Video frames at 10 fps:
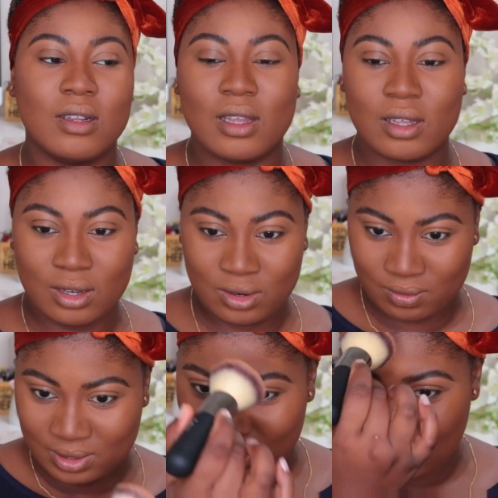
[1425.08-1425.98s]
like, I don't
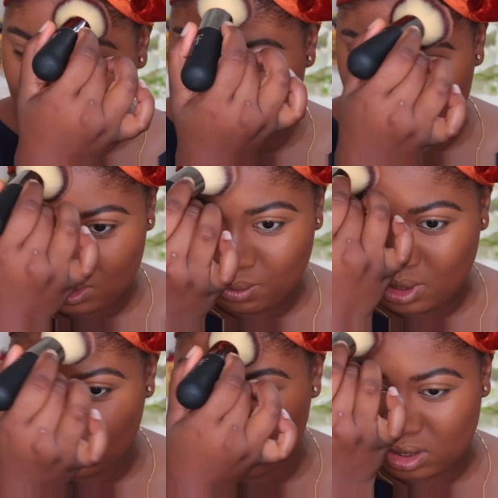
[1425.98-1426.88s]
really need to,
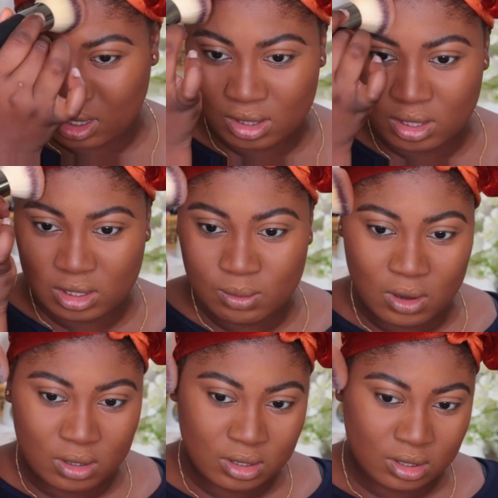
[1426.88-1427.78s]
but just like the
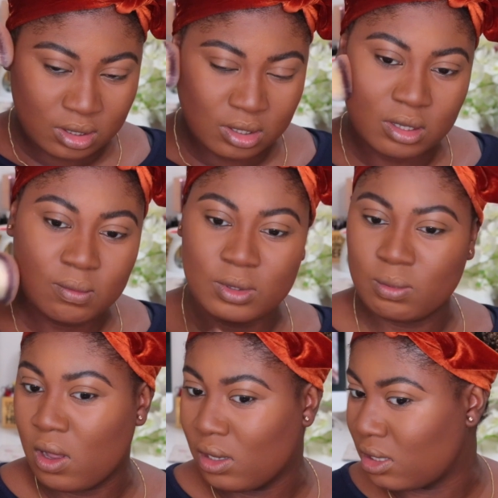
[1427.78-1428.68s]
smallest
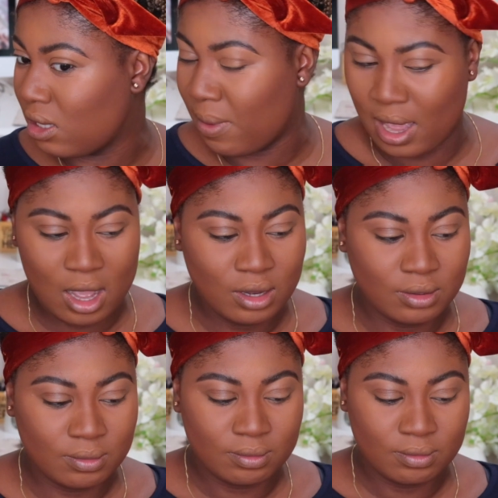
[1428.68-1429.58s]

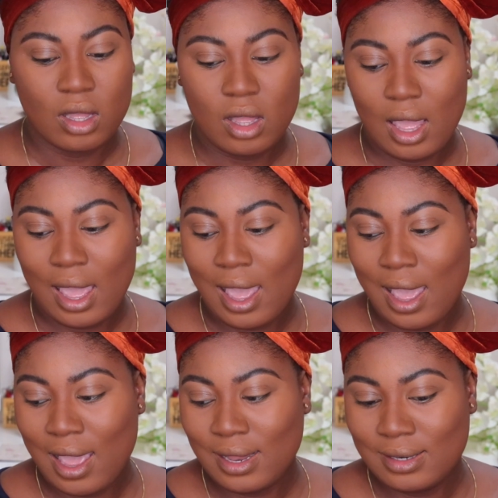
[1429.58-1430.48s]
amount.
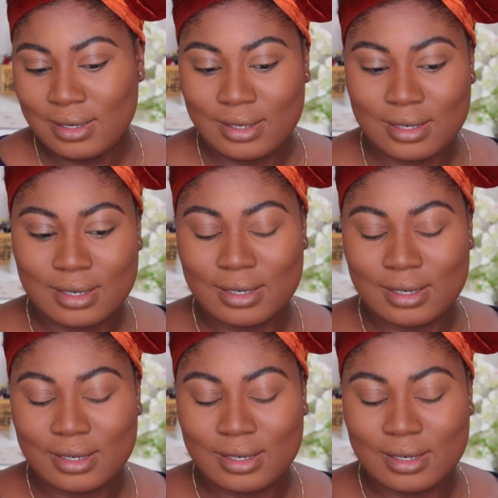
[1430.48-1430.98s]
And